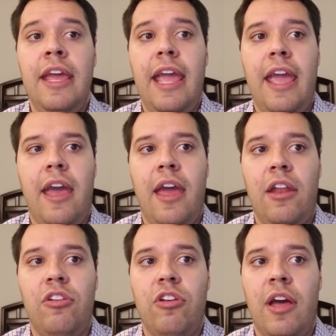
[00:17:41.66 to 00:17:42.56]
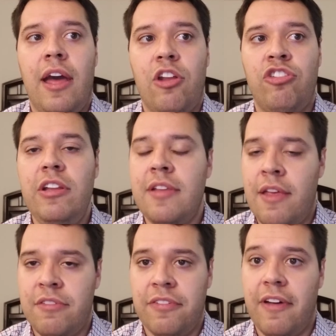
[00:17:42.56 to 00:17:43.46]
And she
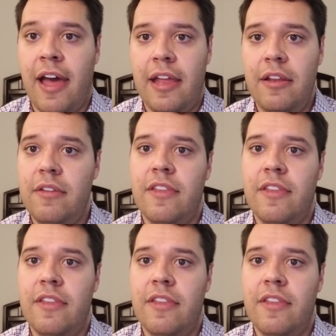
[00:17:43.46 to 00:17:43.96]
testified